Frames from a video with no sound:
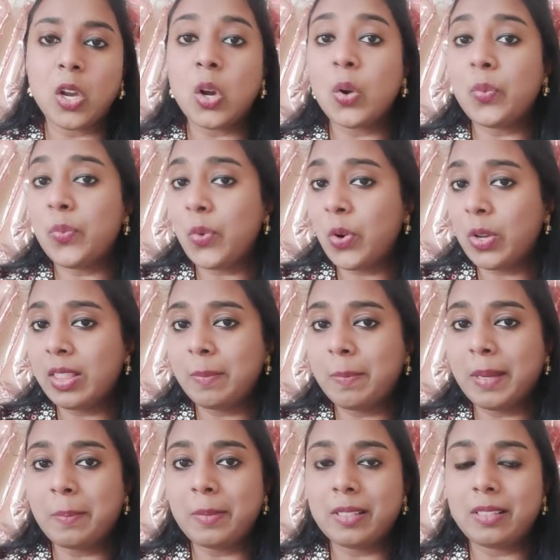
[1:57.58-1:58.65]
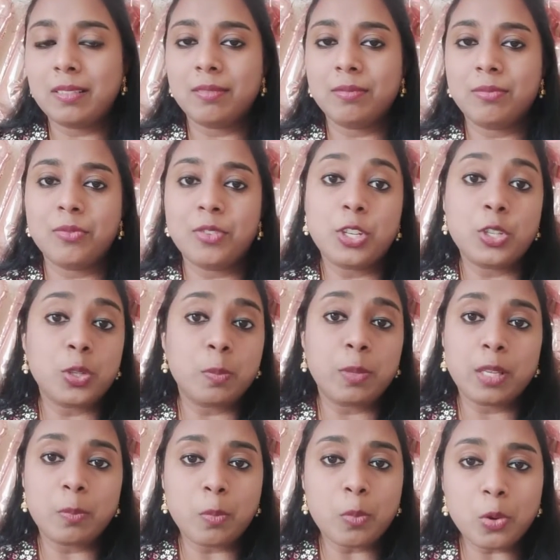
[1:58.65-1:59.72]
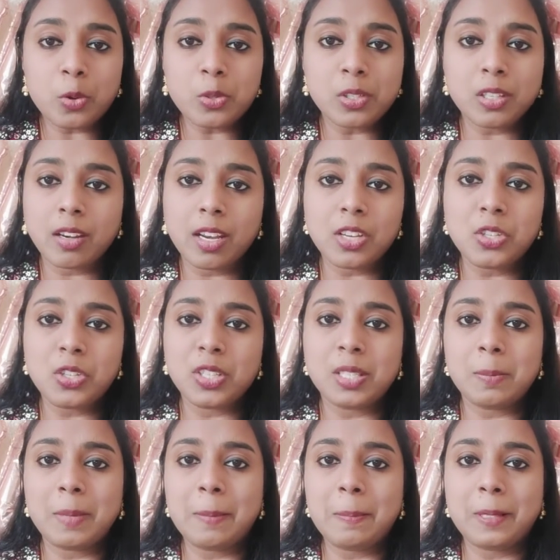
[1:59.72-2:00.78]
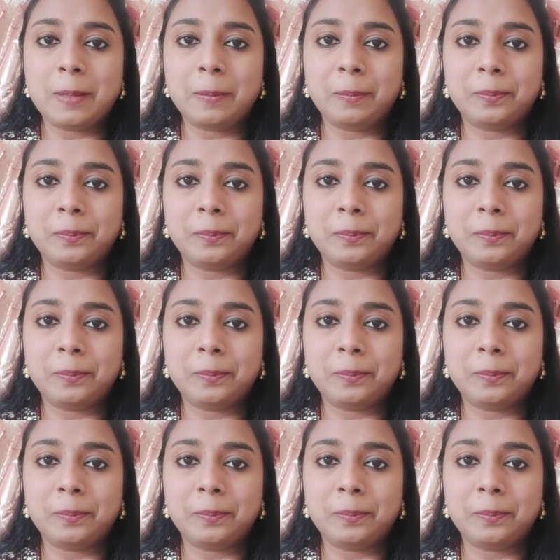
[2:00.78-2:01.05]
Of all the people, we should be the most gracious people.